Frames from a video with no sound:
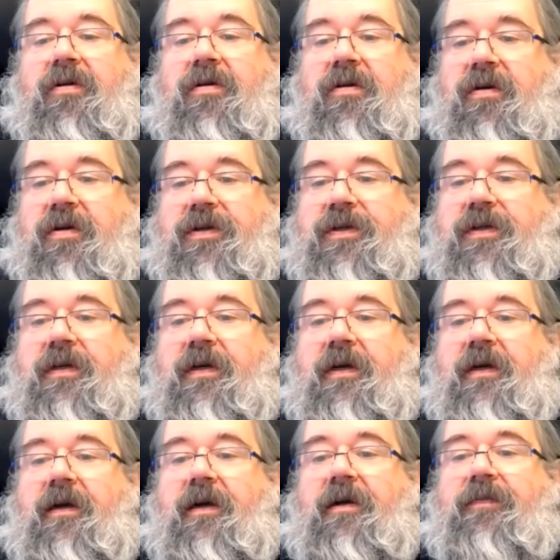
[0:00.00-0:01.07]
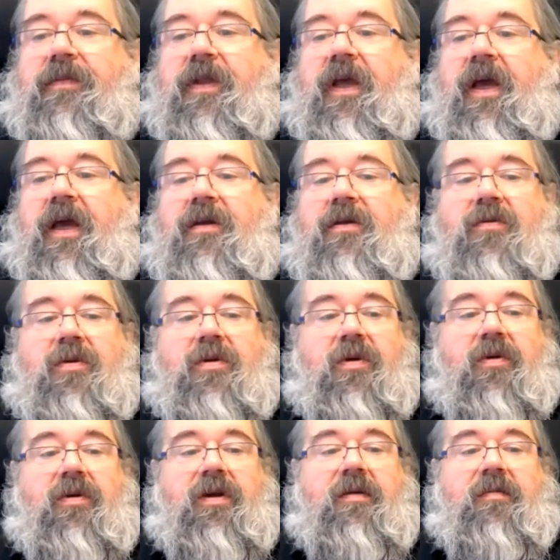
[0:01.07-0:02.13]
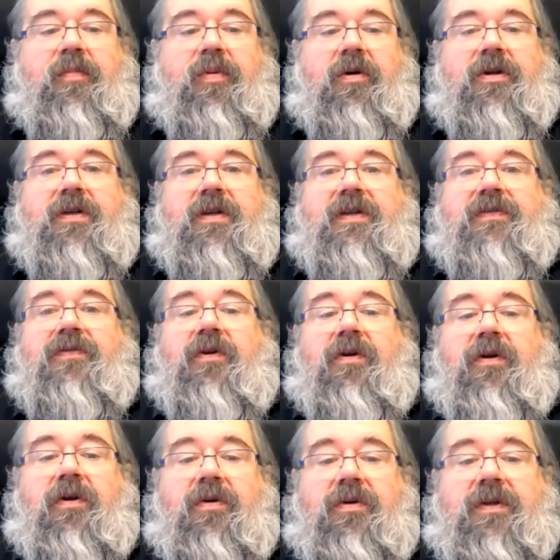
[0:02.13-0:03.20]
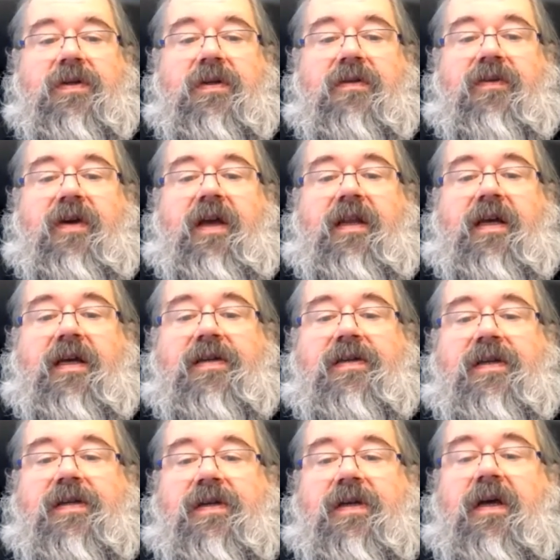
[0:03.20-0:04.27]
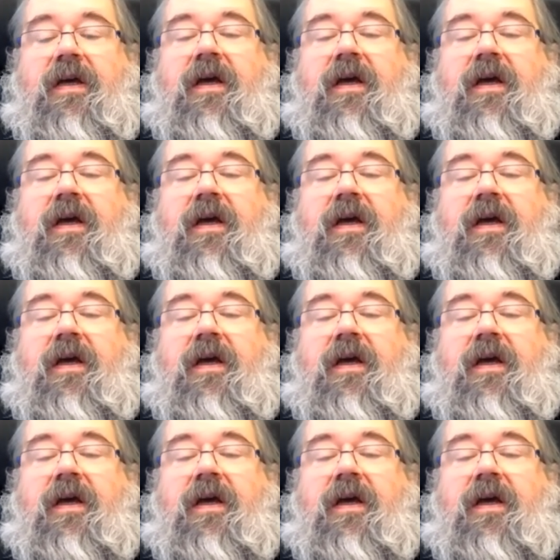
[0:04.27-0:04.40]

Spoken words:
or cloth and you could only purchase foreign goods if you had access